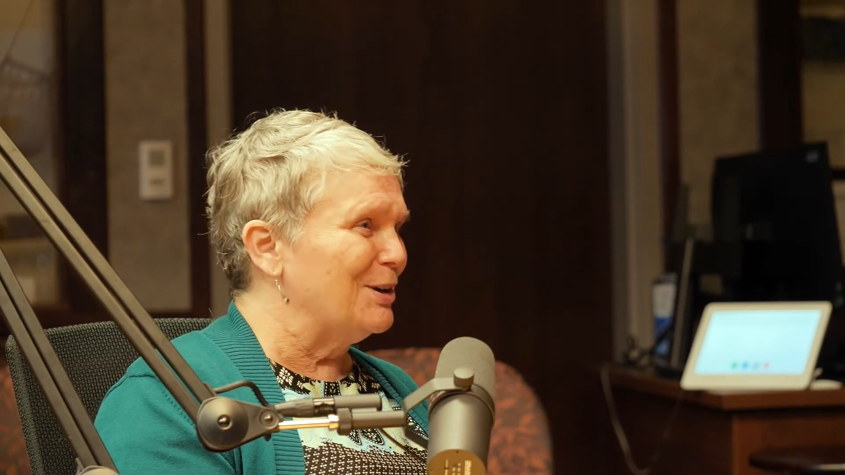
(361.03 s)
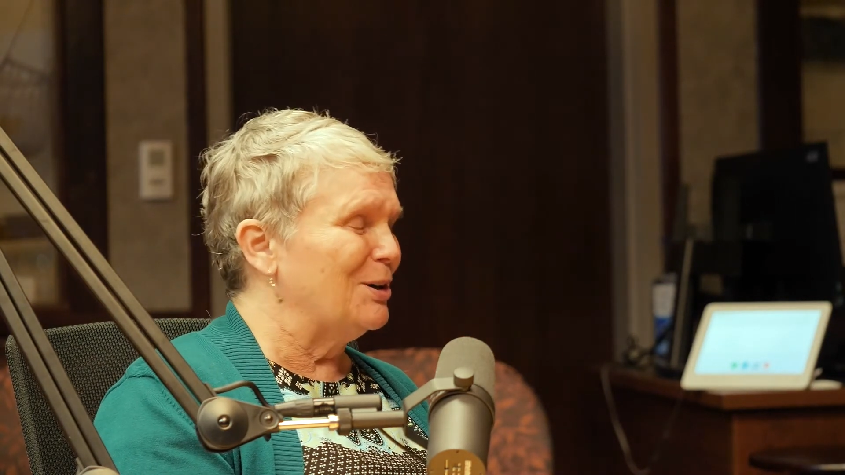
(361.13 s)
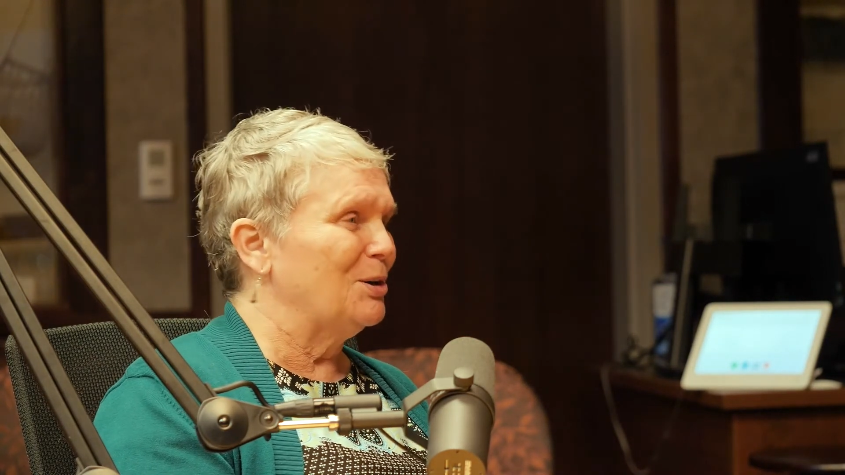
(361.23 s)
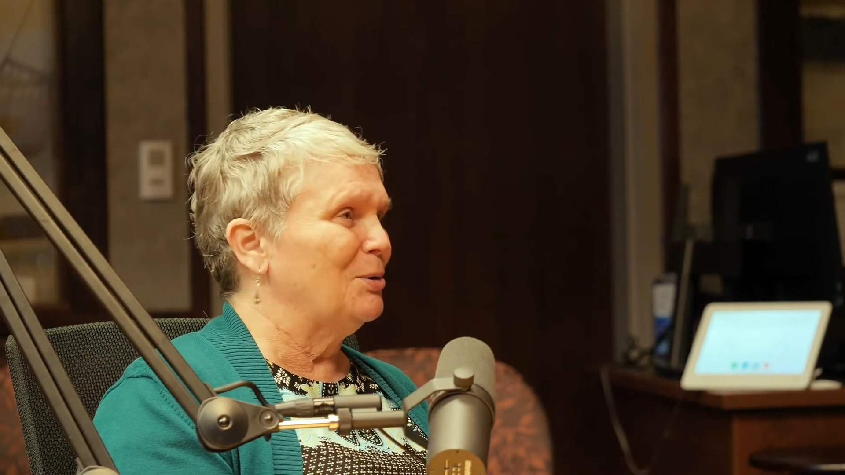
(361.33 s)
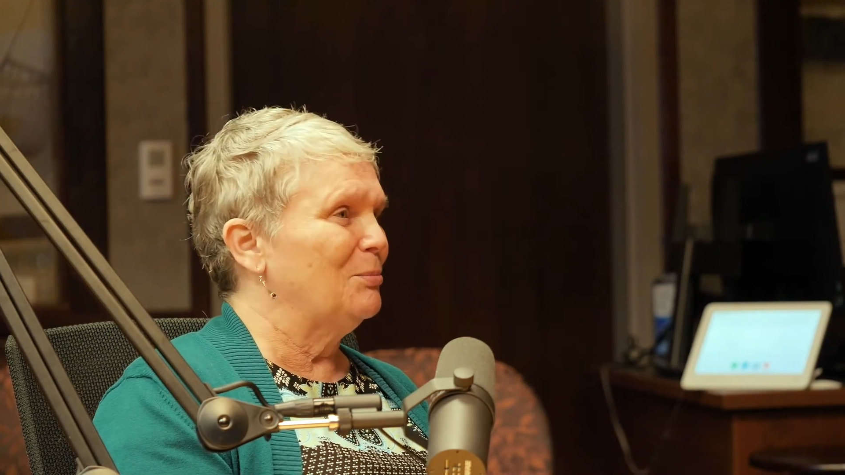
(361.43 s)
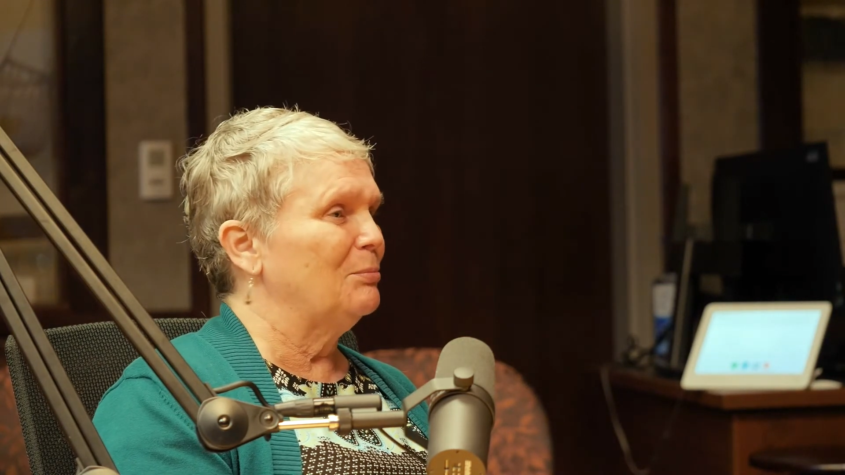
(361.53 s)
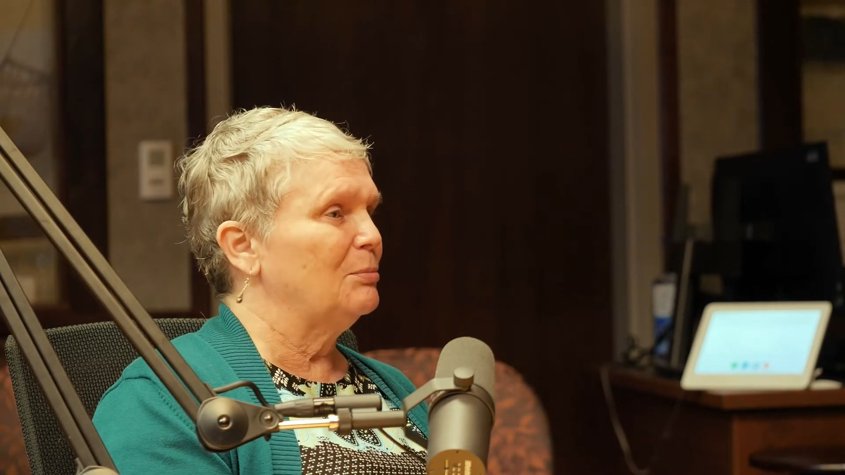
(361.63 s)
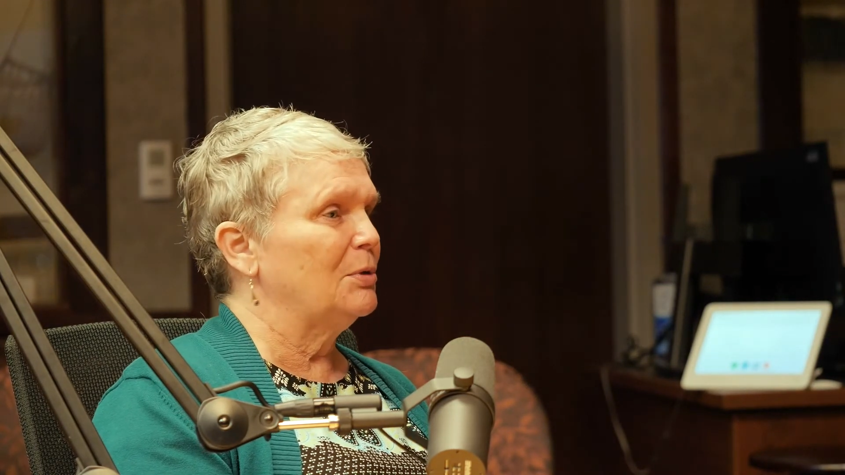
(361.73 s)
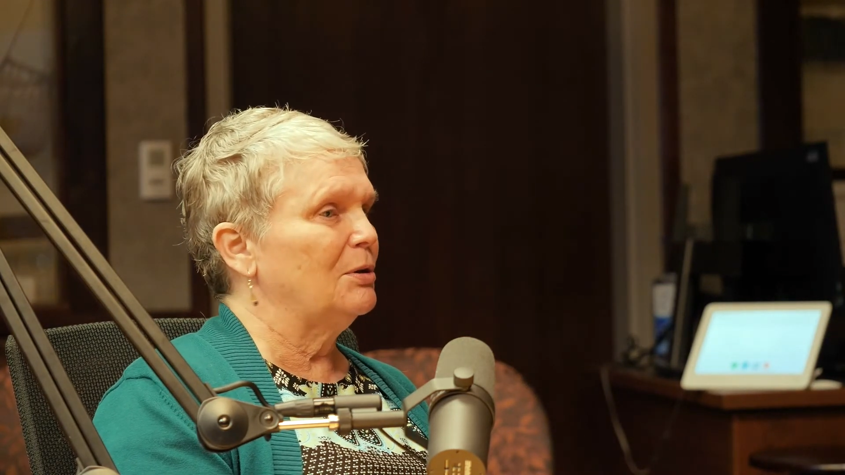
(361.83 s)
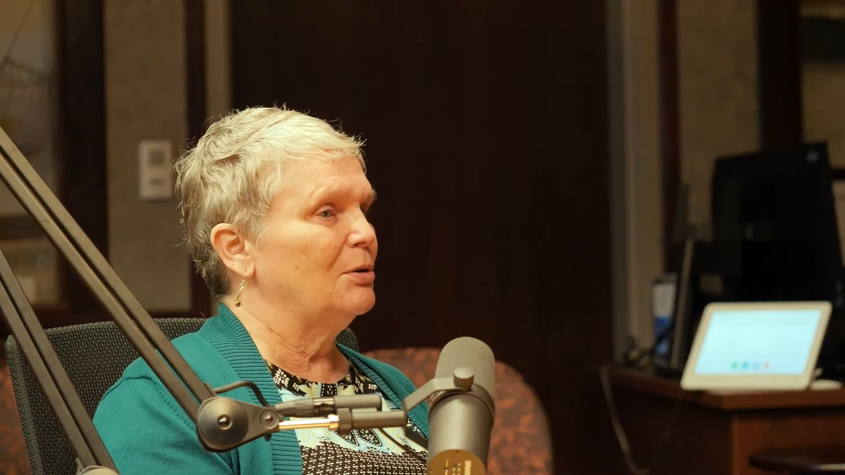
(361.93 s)

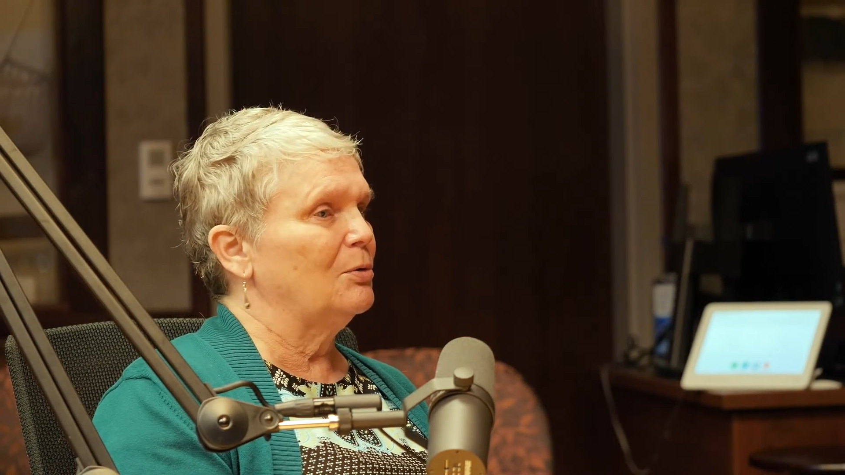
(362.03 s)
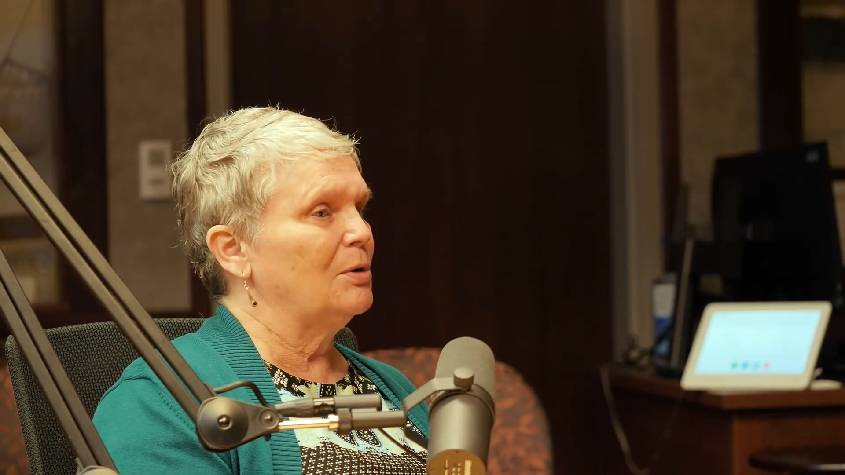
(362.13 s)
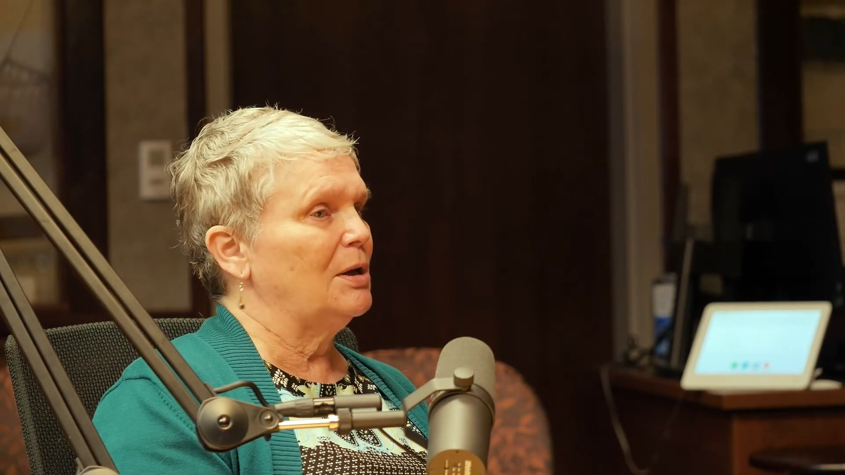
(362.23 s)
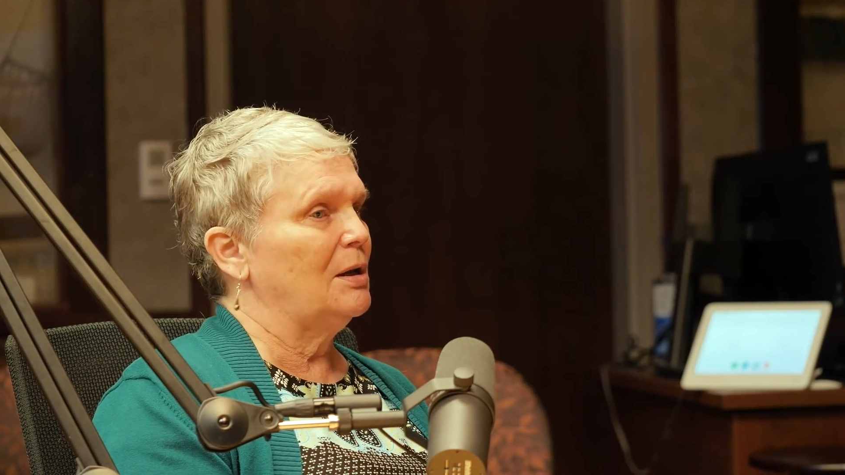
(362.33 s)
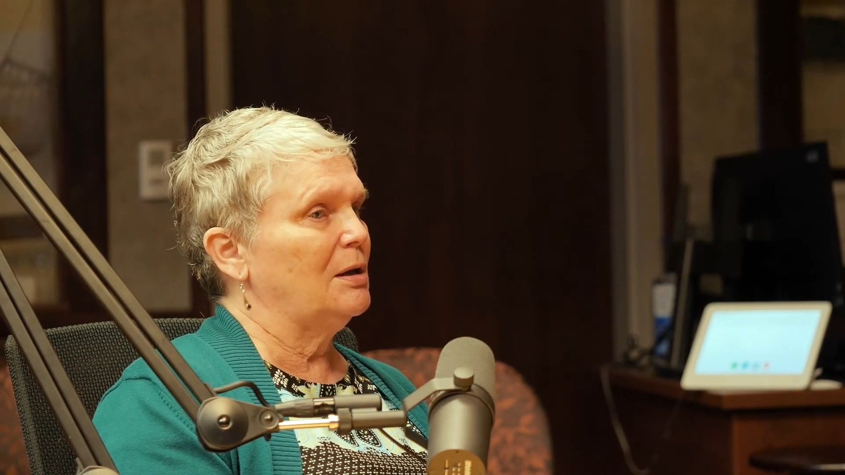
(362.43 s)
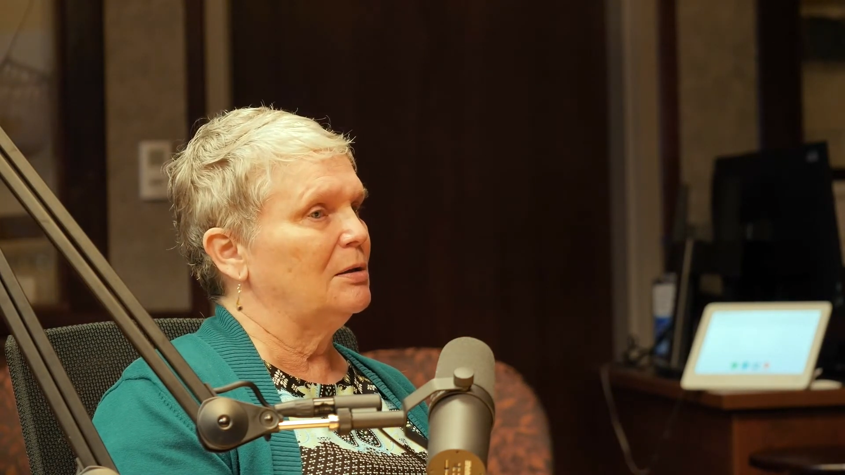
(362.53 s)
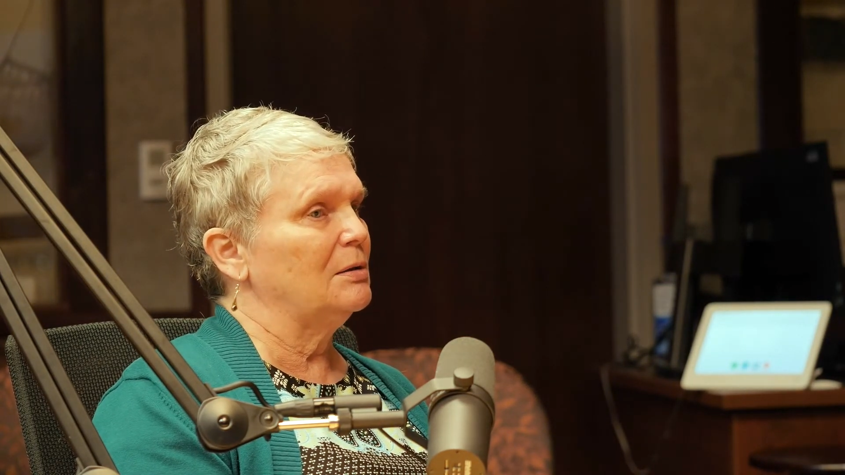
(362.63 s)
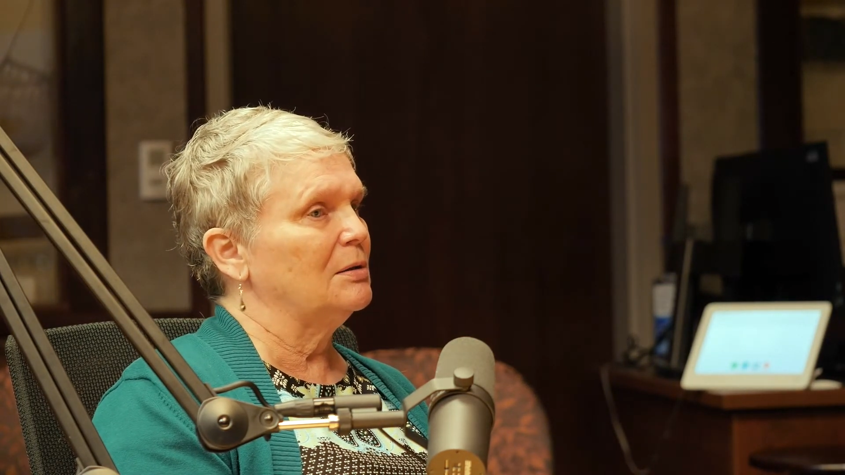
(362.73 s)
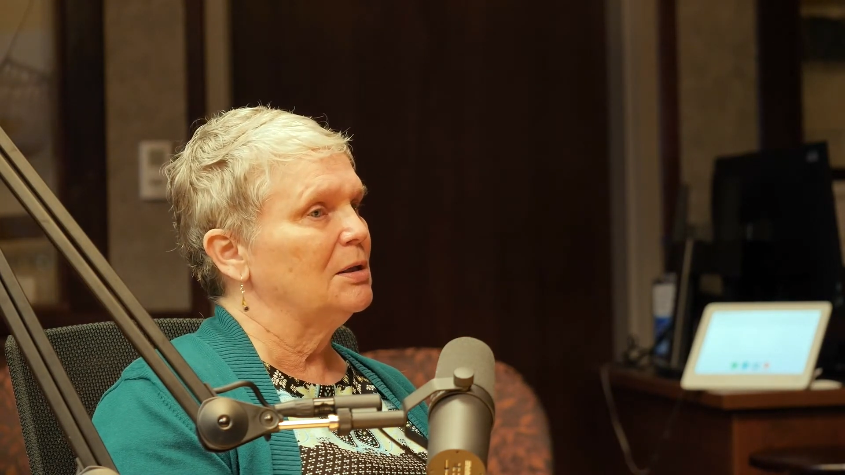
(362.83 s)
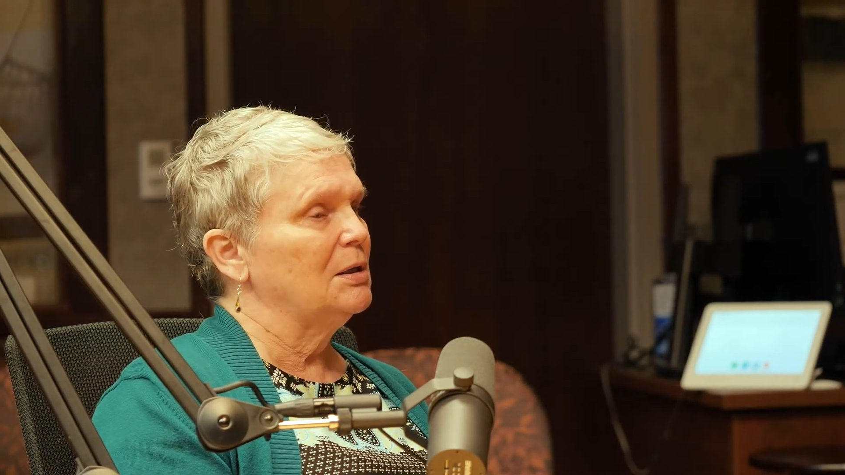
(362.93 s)
and